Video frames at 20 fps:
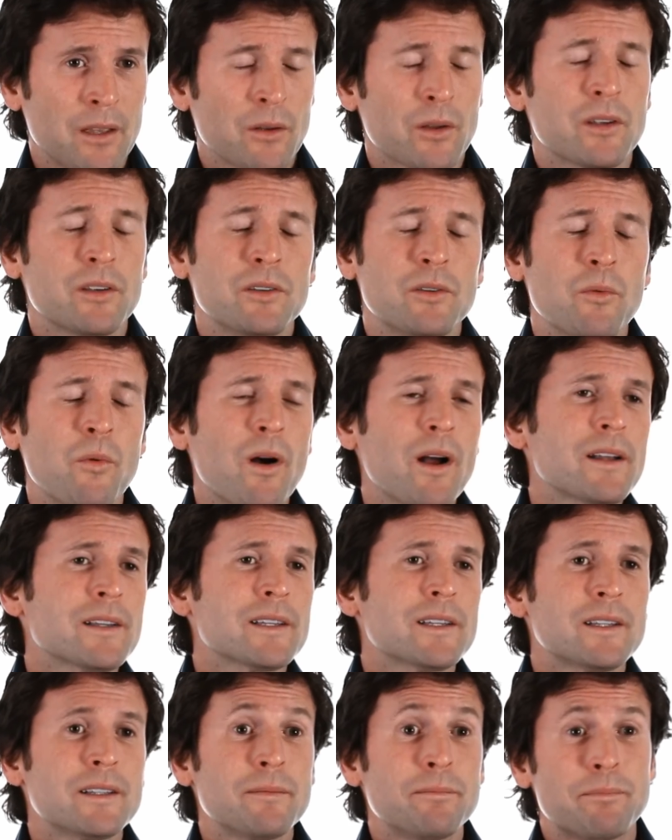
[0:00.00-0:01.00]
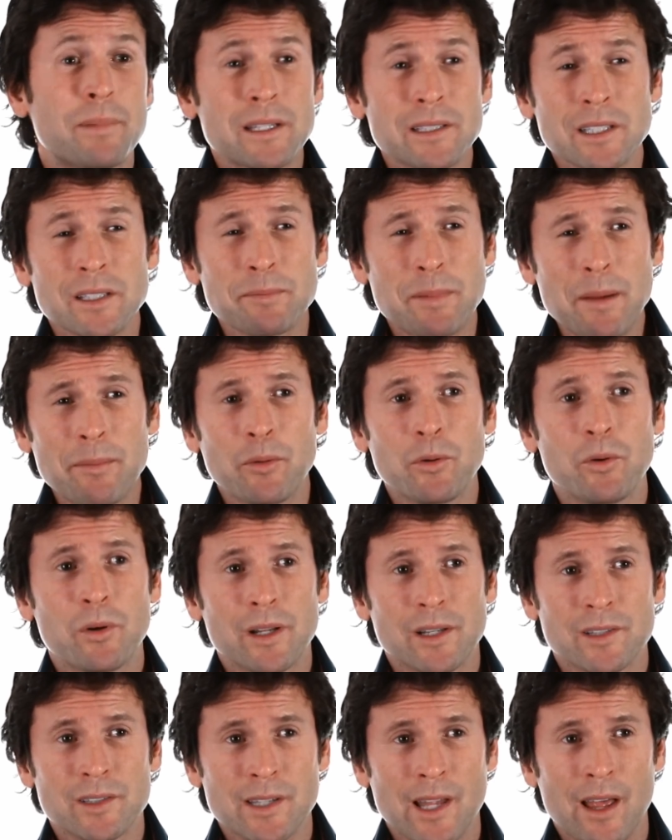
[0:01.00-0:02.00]
Like, you want business people who
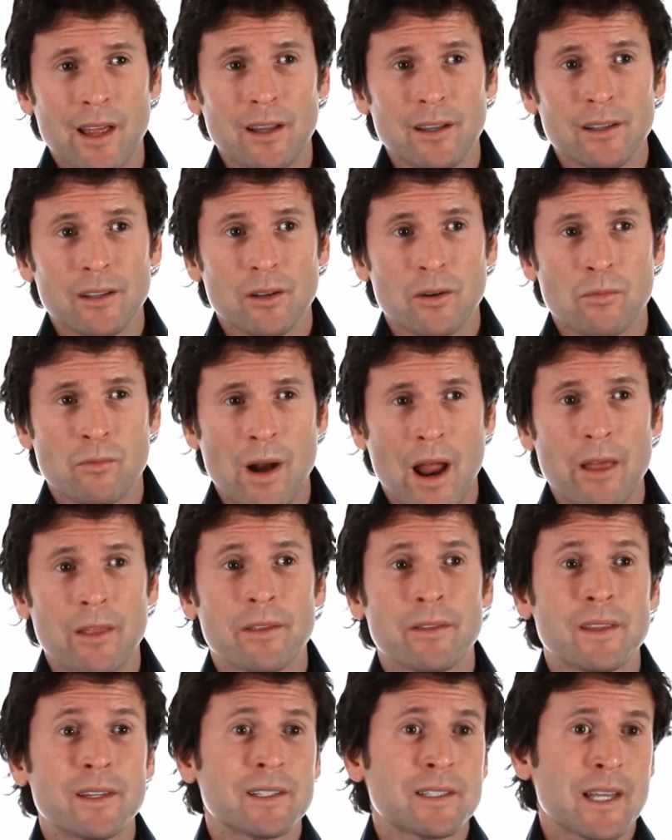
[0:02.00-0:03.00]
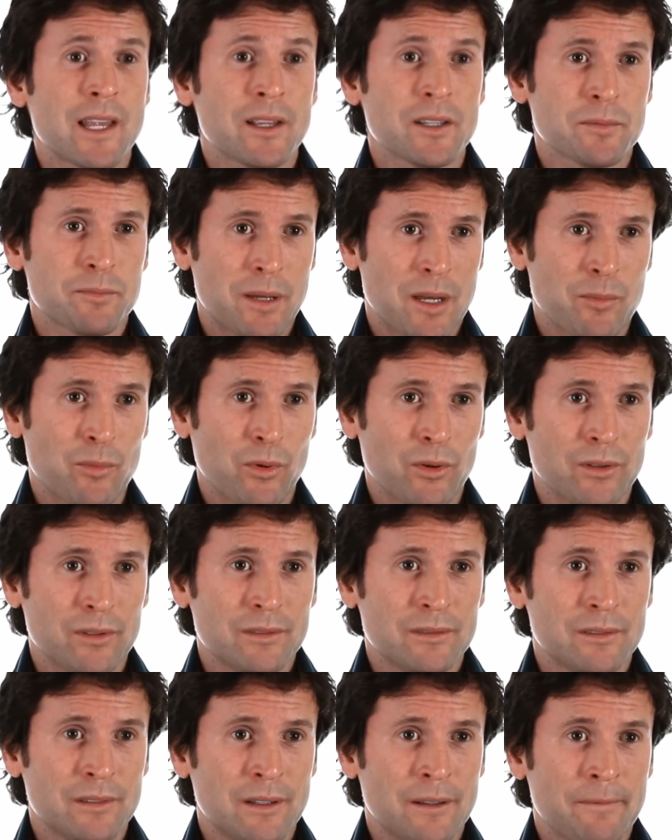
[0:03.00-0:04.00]
can sell rather than salespeople.
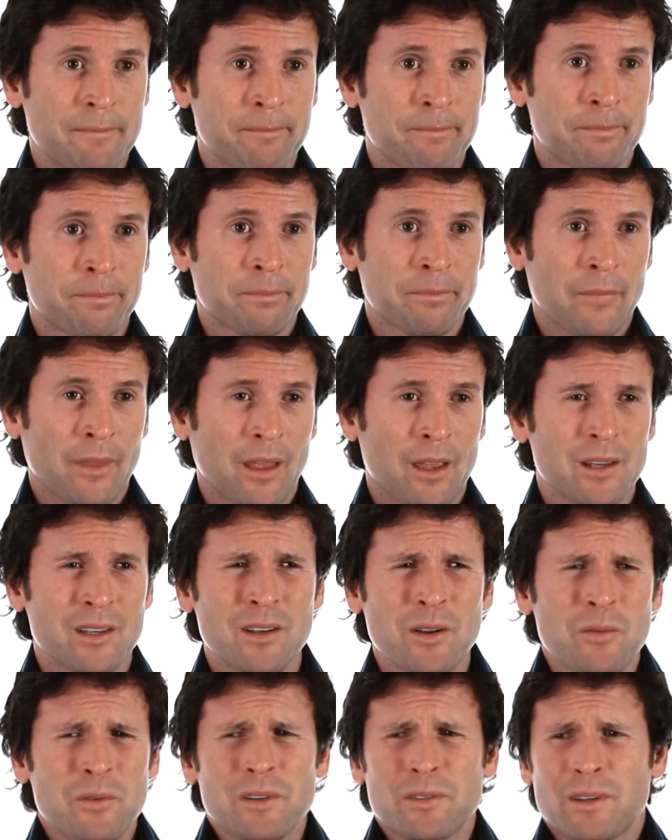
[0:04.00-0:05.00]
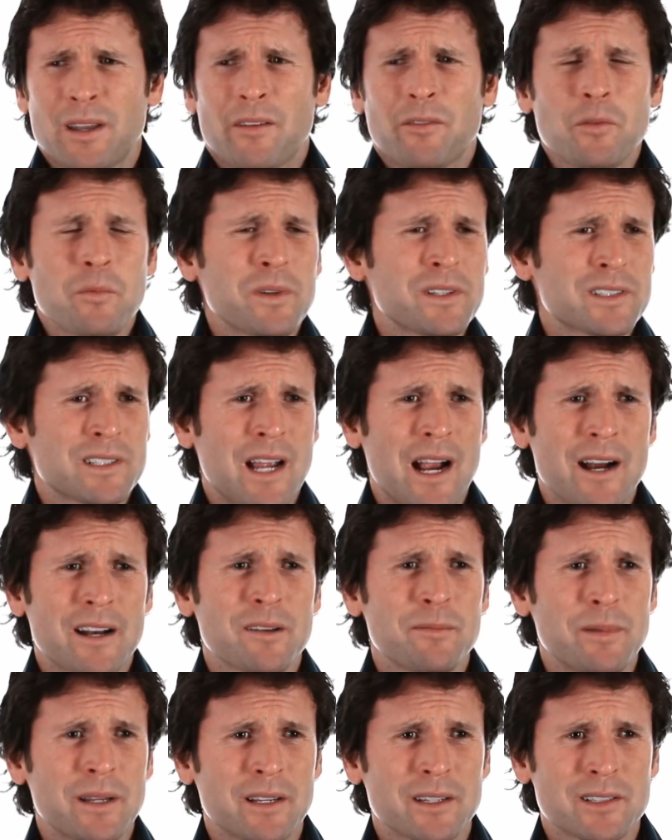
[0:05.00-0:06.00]
Right? No one, everyone's
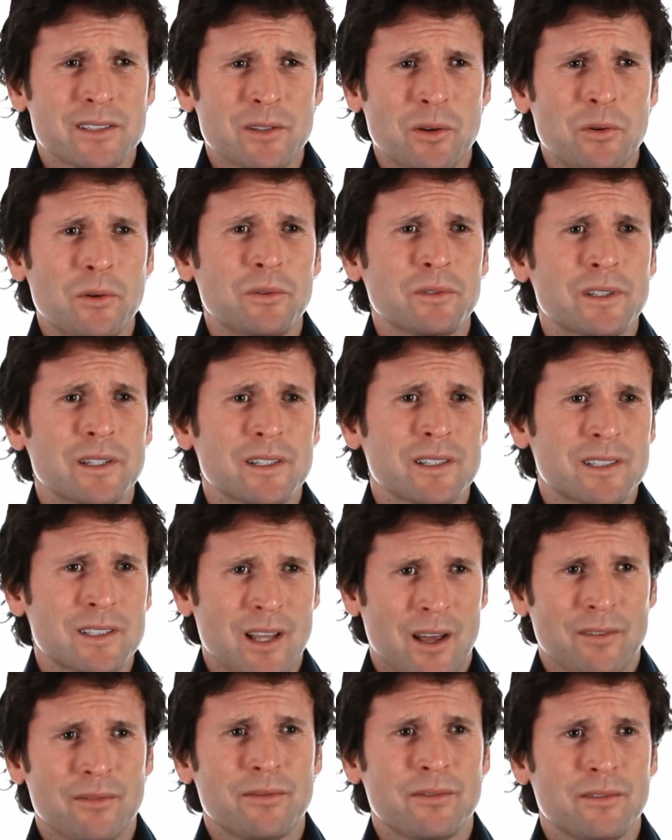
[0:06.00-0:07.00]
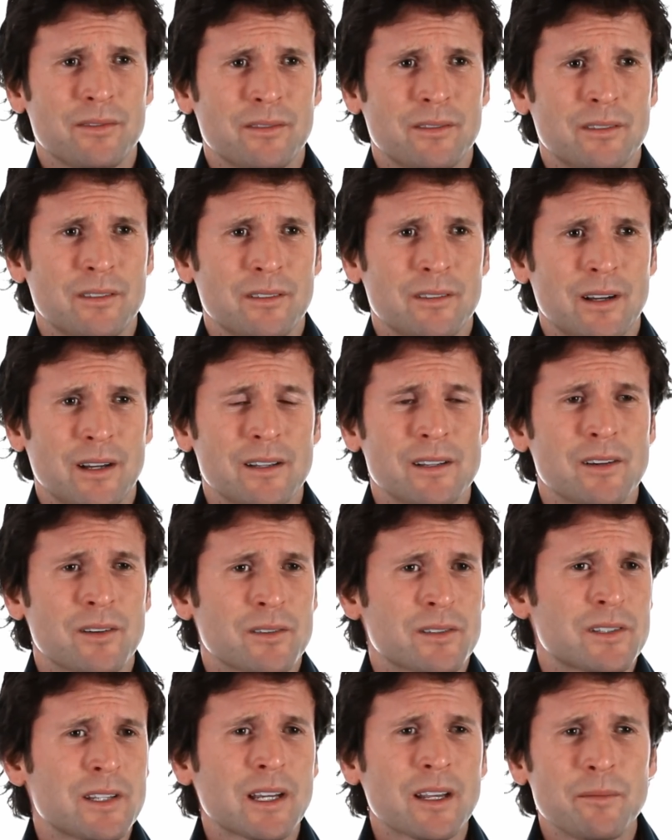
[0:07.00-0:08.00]
tired of being sold stuff, right?
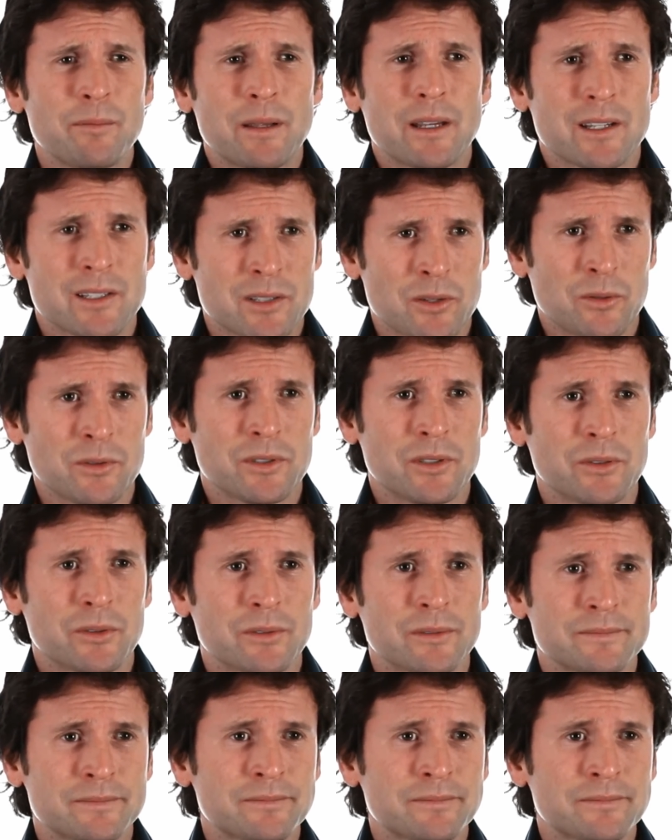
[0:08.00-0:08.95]
Or sick of being sold to.